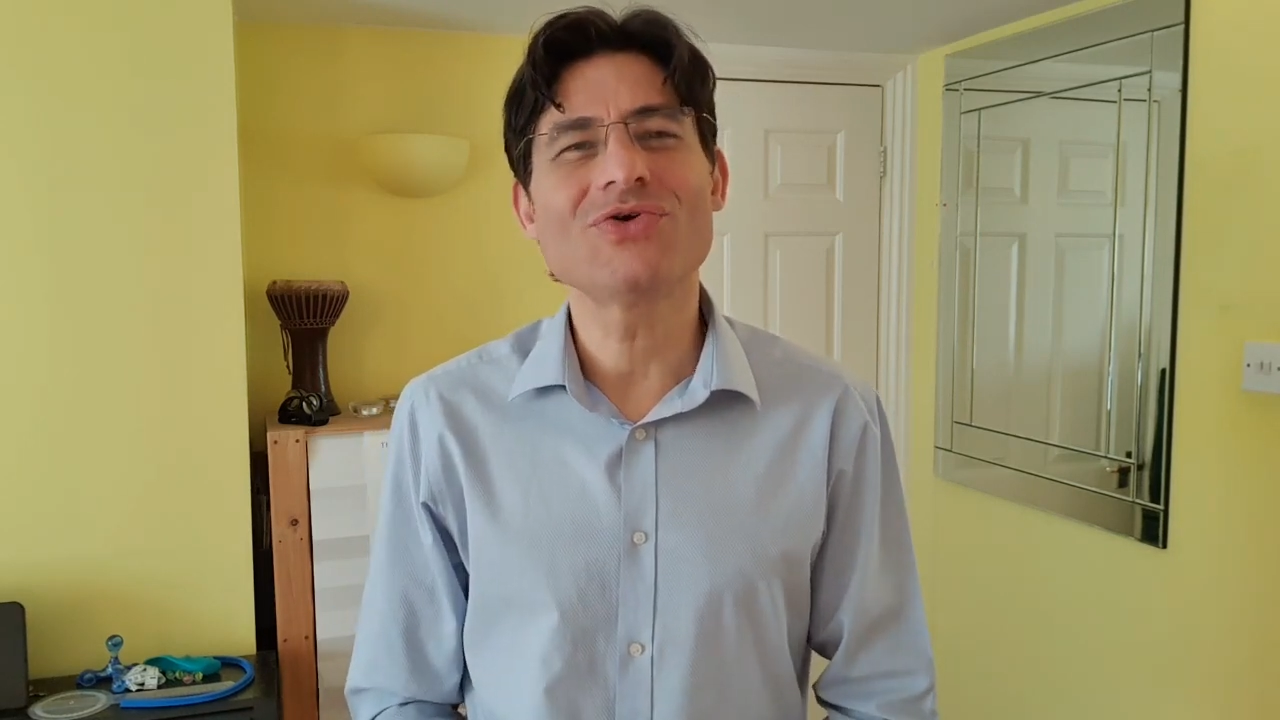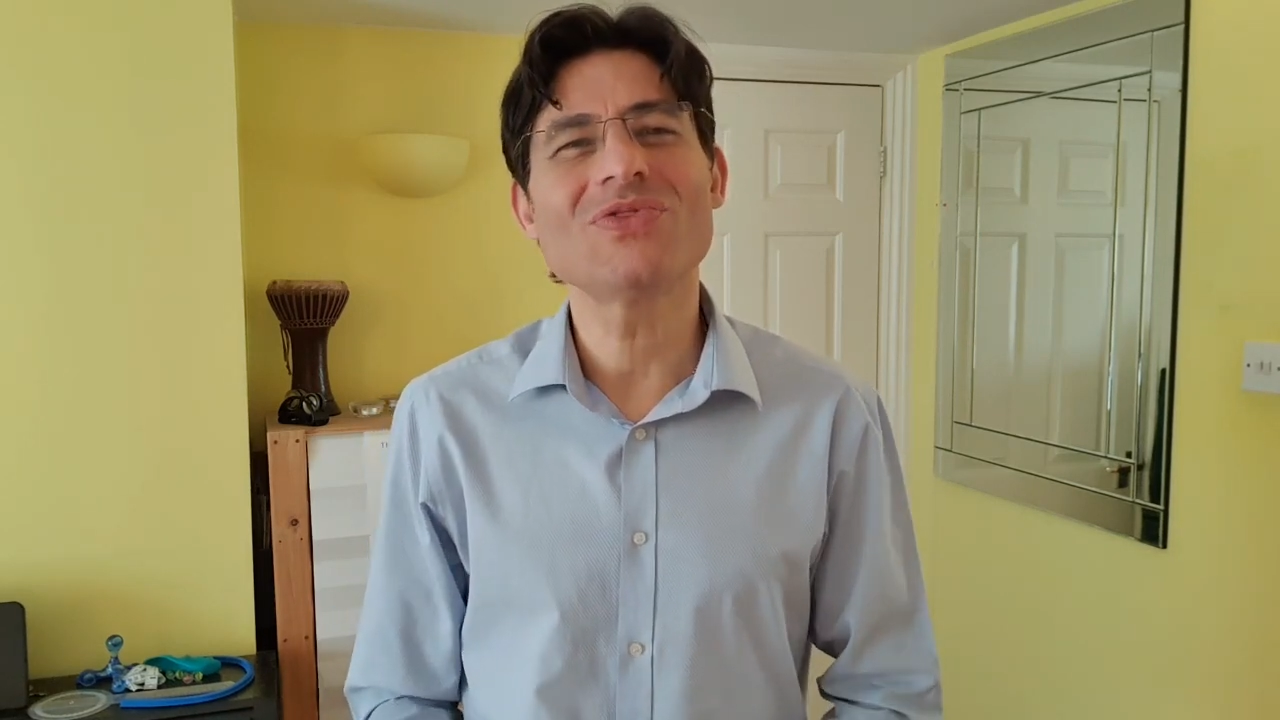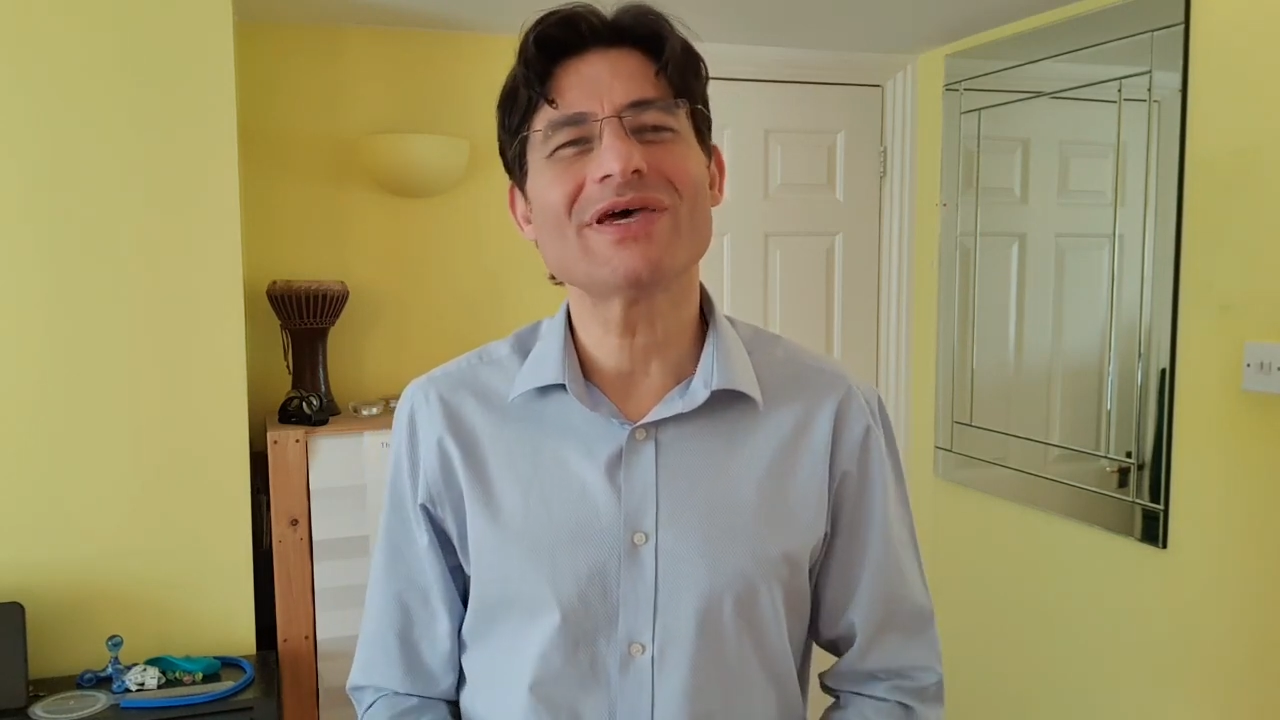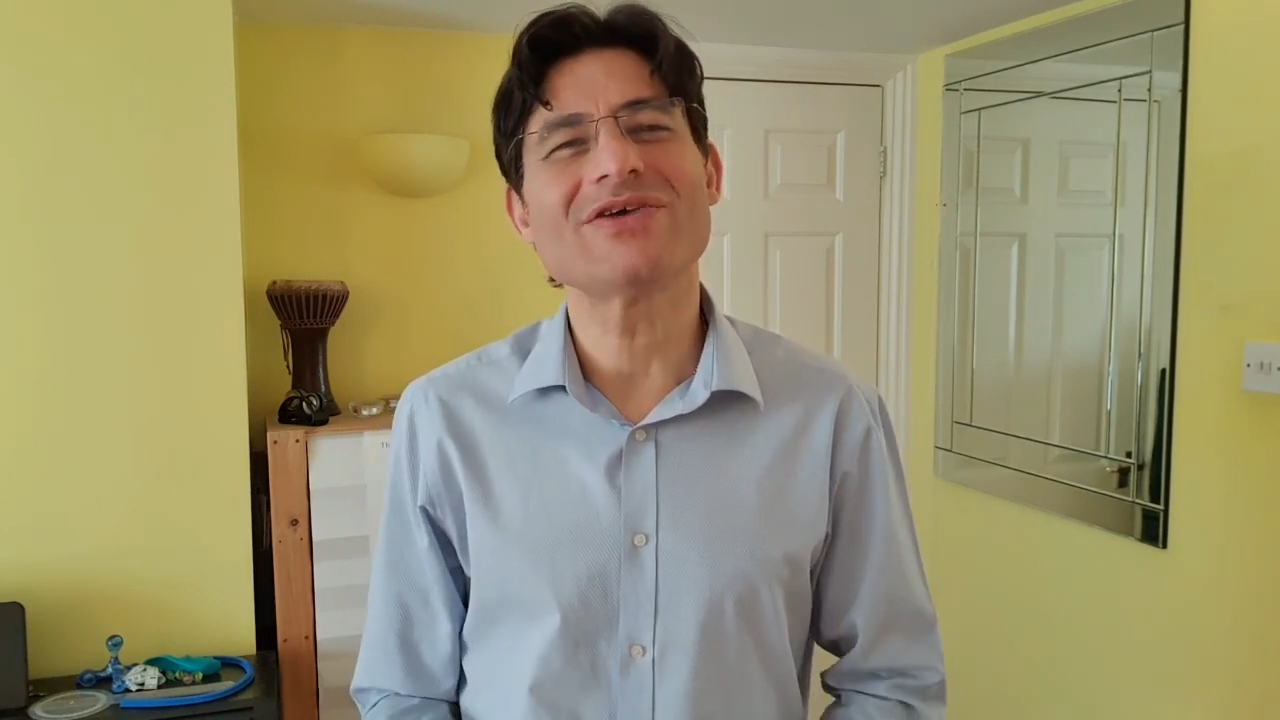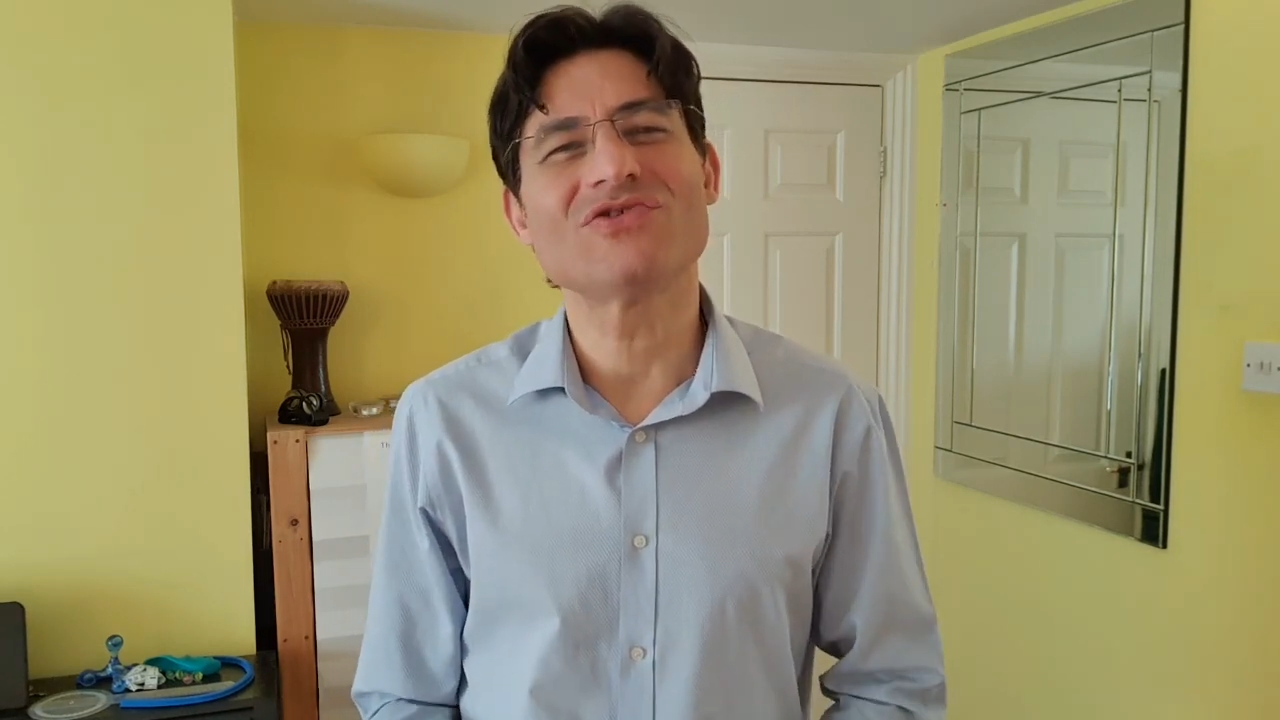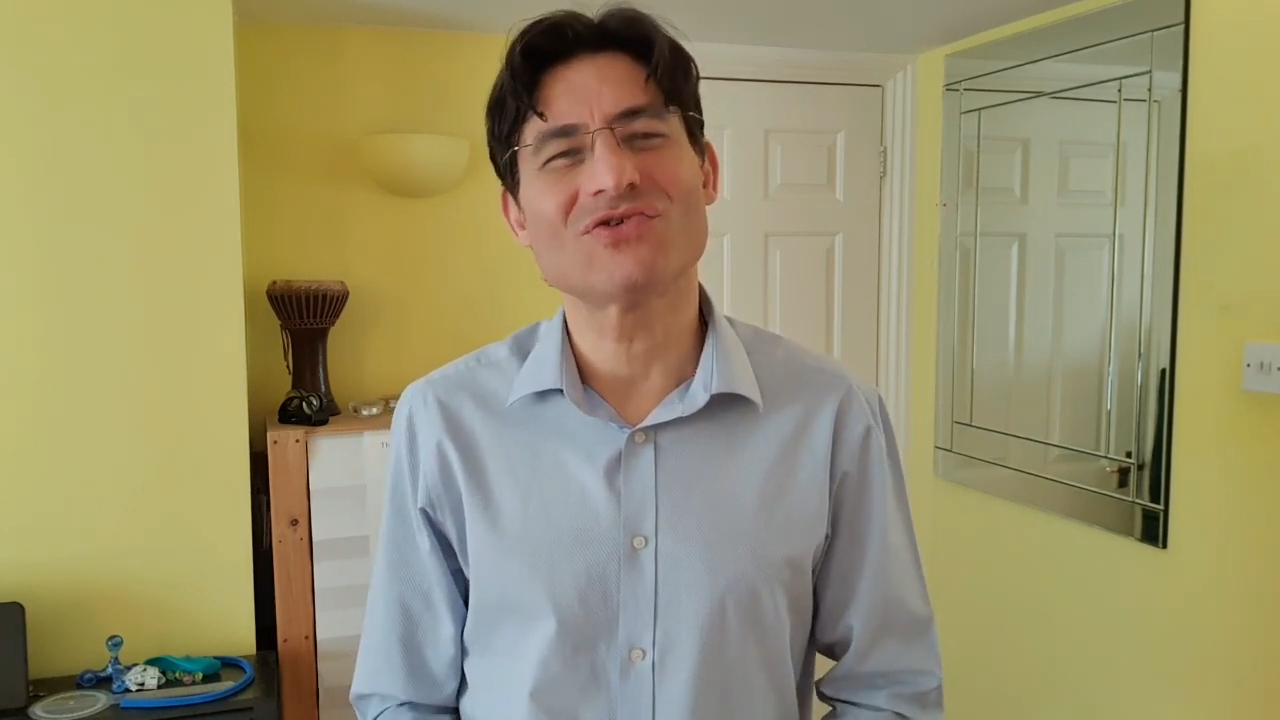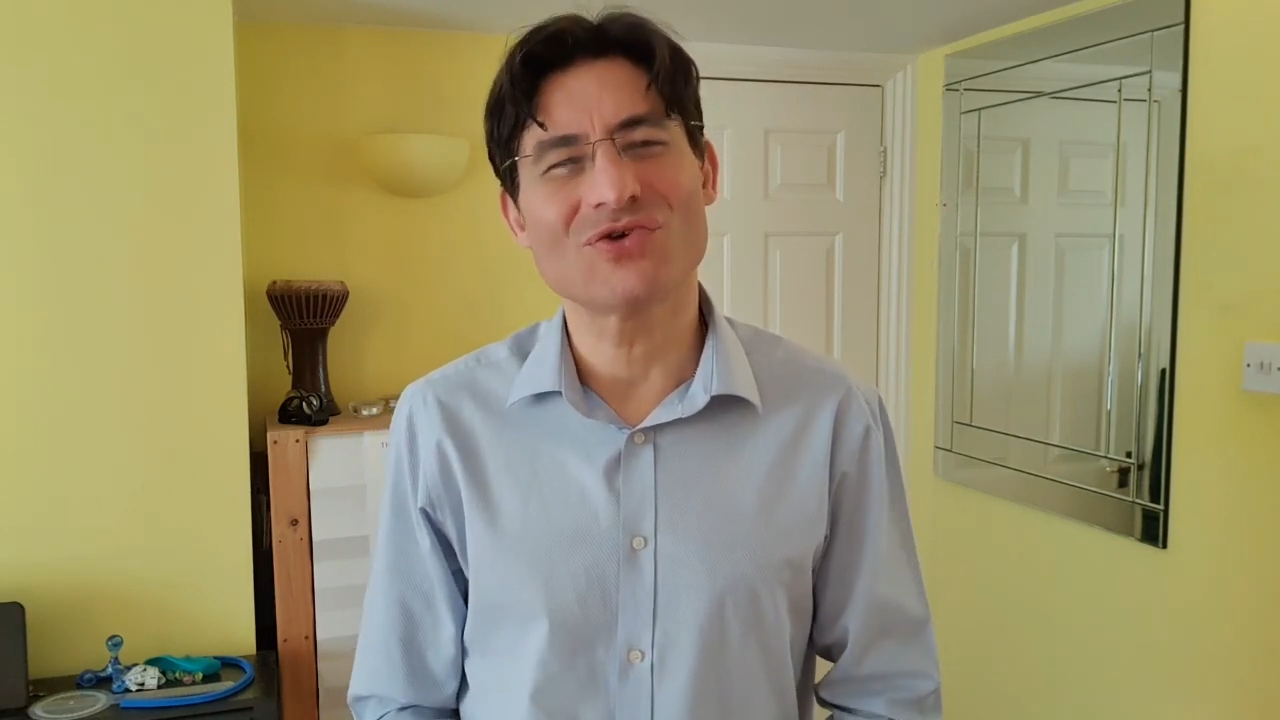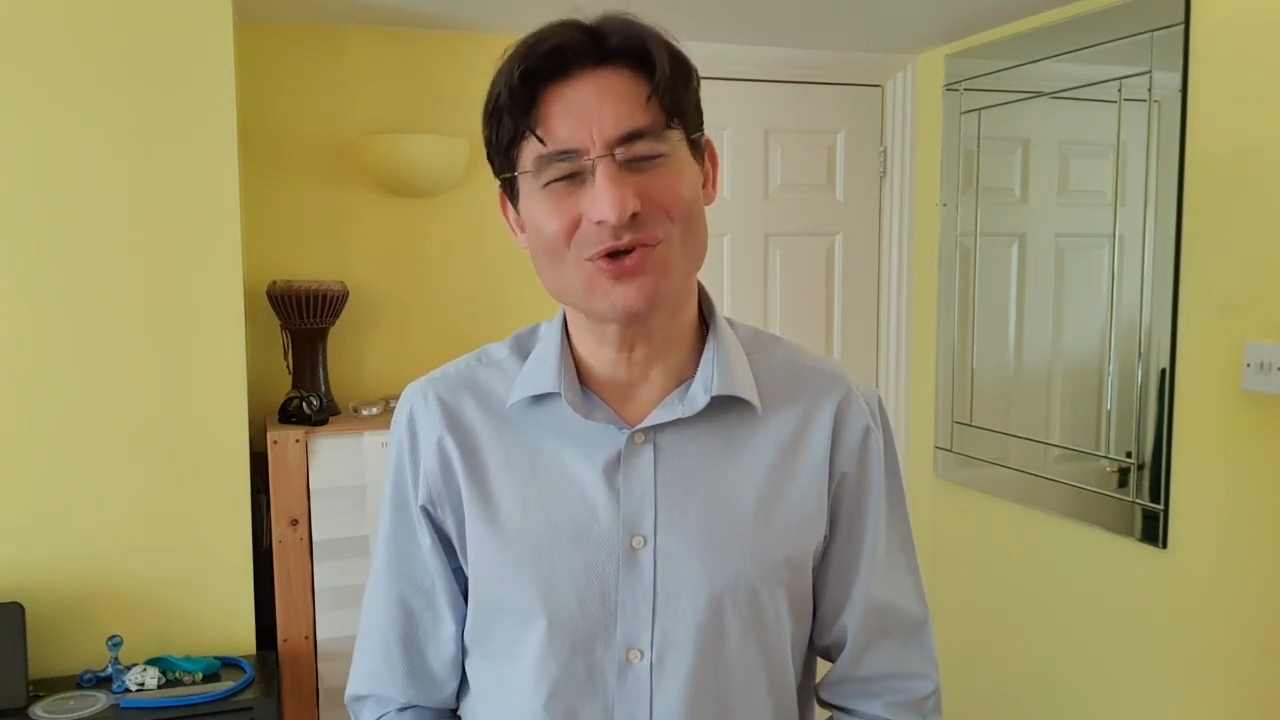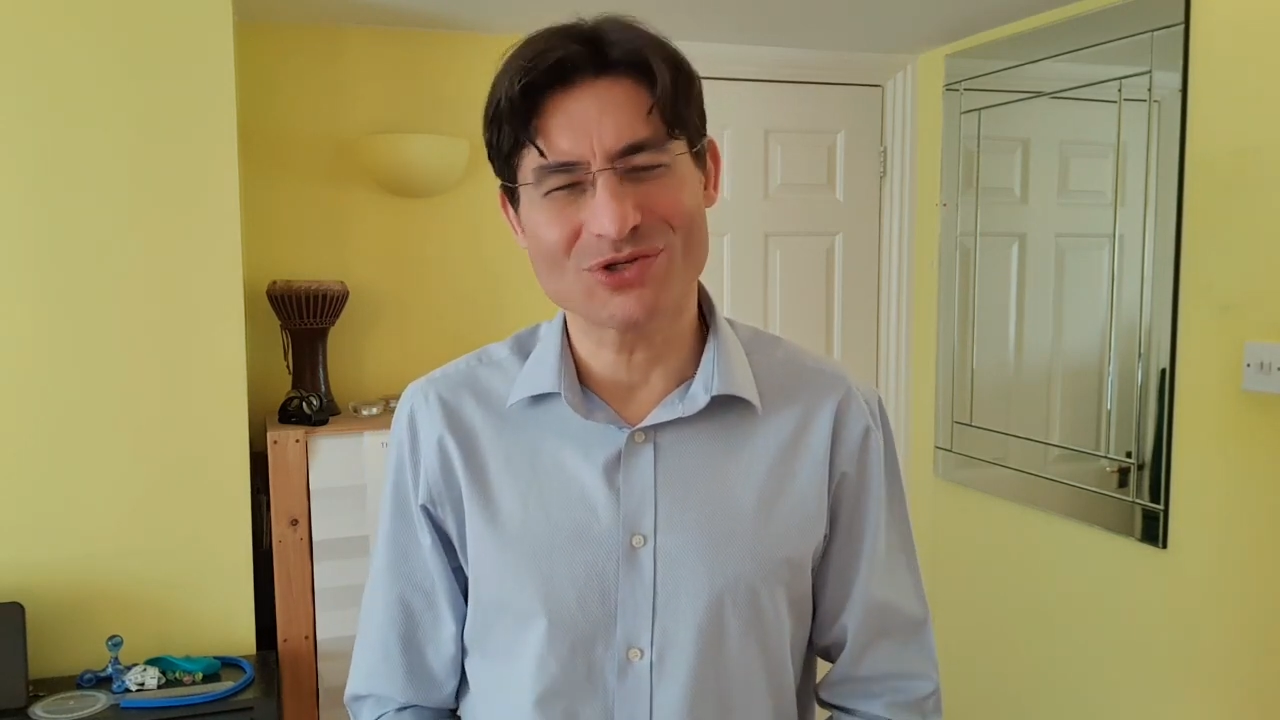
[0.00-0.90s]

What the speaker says: they should